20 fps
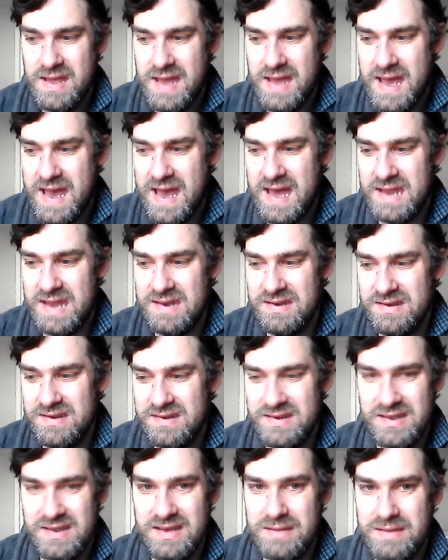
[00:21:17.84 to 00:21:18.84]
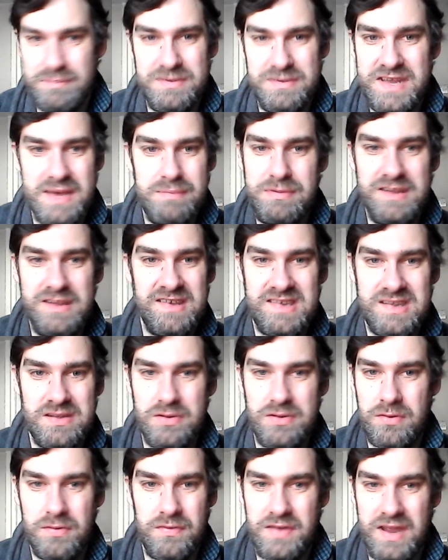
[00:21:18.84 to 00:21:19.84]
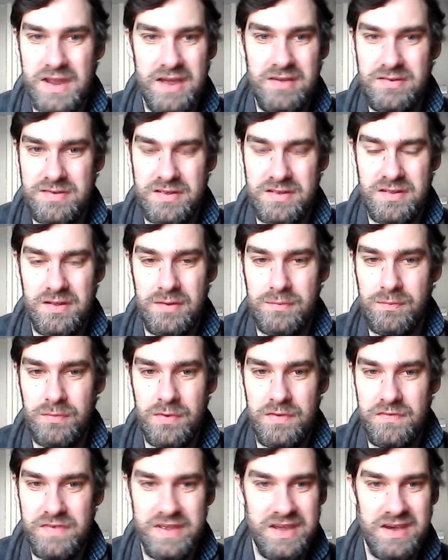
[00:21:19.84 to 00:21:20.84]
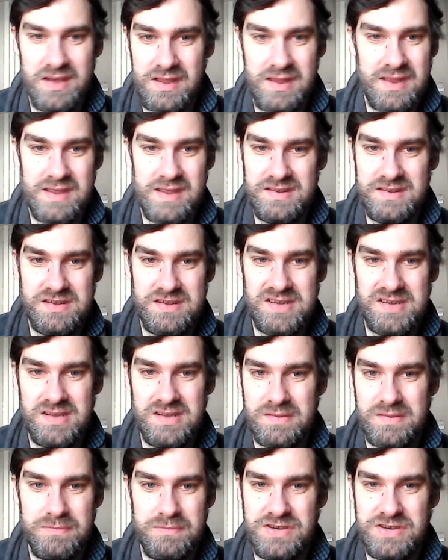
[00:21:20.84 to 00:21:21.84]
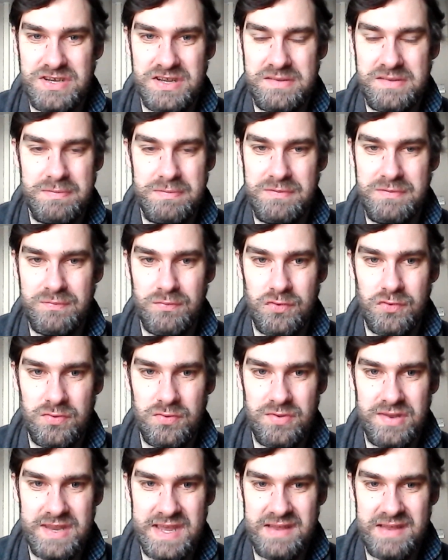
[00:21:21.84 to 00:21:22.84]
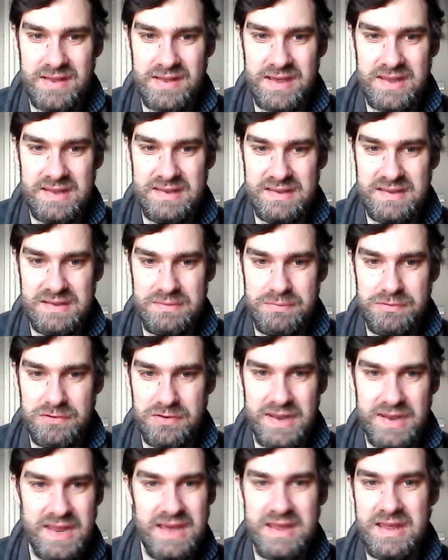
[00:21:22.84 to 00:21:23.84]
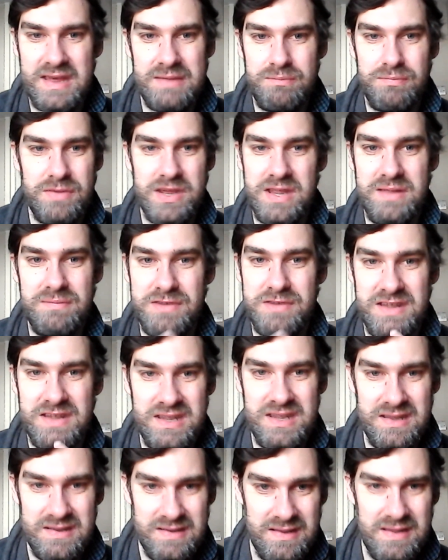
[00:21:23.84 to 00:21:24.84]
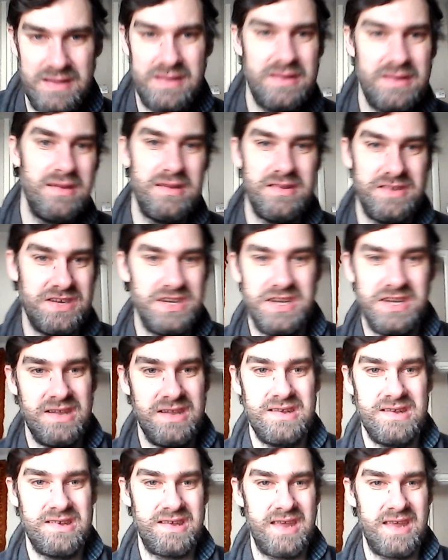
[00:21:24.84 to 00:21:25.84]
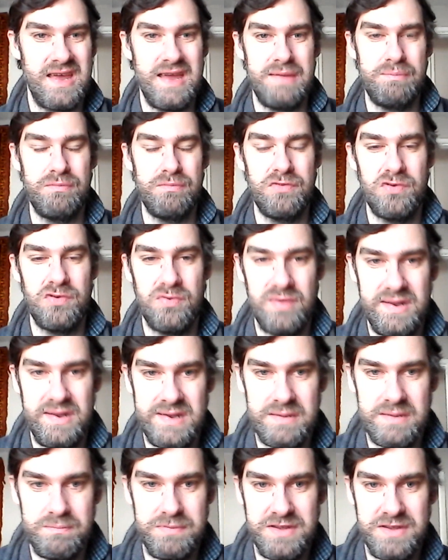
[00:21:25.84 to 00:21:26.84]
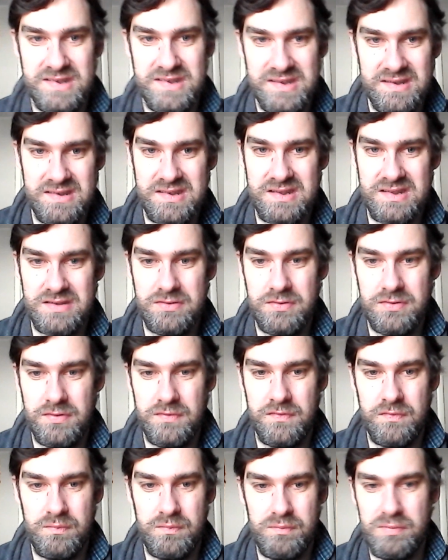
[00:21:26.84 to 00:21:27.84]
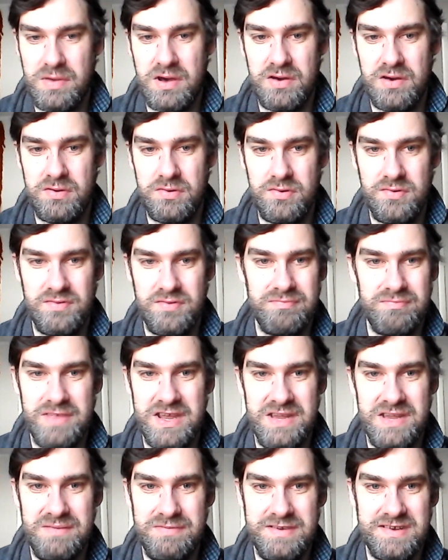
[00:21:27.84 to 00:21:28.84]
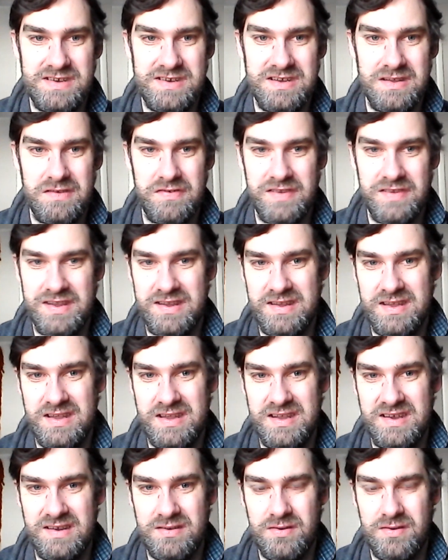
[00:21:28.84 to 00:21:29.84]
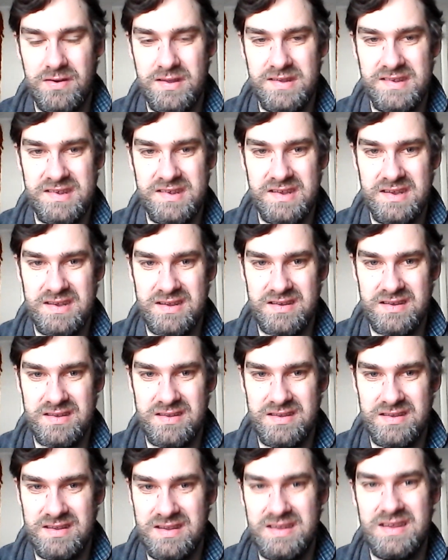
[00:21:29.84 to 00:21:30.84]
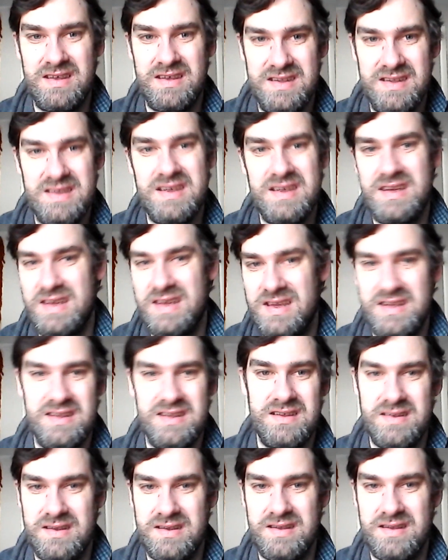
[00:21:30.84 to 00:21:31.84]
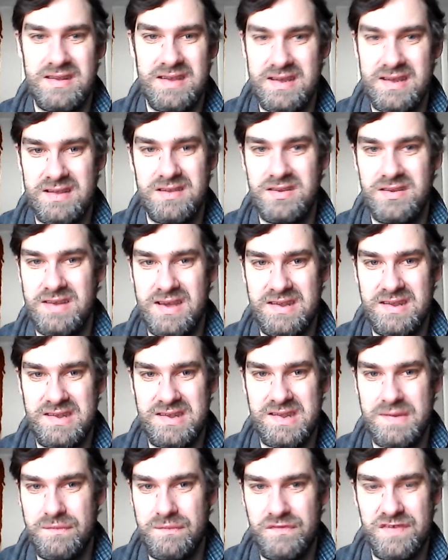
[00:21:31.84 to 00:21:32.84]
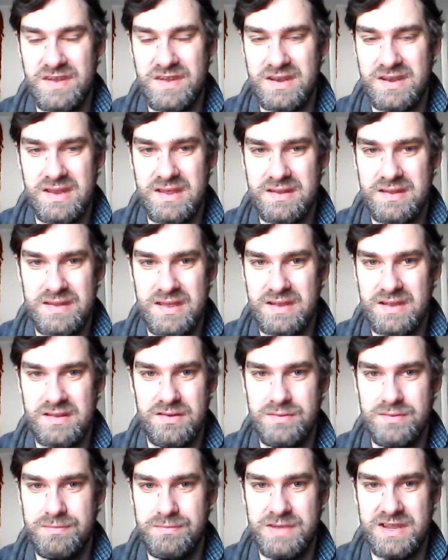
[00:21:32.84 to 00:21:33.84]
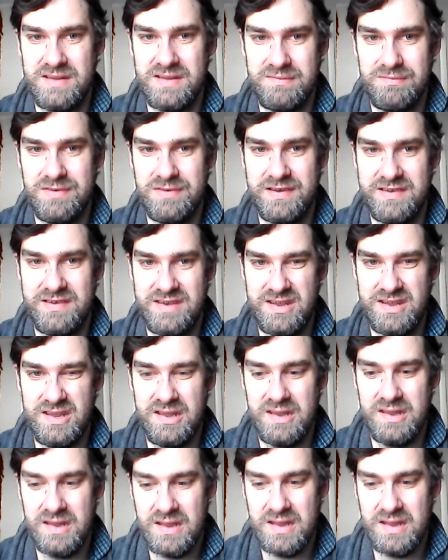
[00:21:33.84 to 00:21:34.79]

And Debbie sort of goes along with it. I guess she's just been worn down at this point, and maybe because she is getting more in the business sort of mode, maybe she's thinking quite cynically, yeah, that could add something, that could make money.